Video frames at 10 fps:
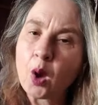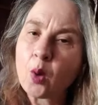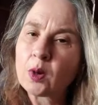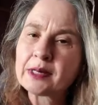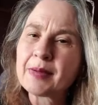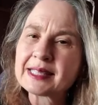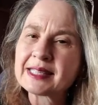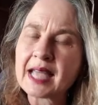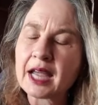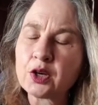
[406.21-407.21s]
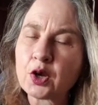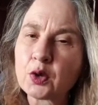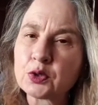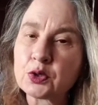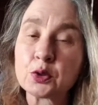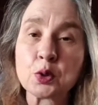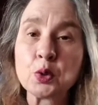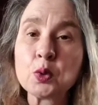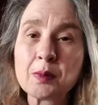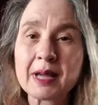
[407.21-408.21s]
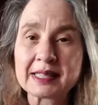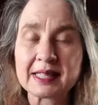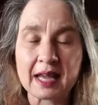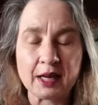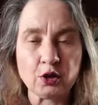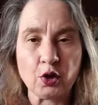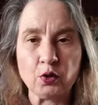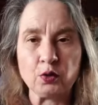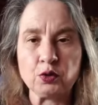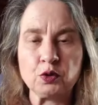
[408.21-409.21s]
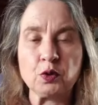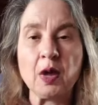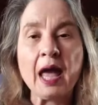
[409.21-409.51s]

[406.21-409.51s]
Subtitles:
What am I saying no to? Who am I saying no to?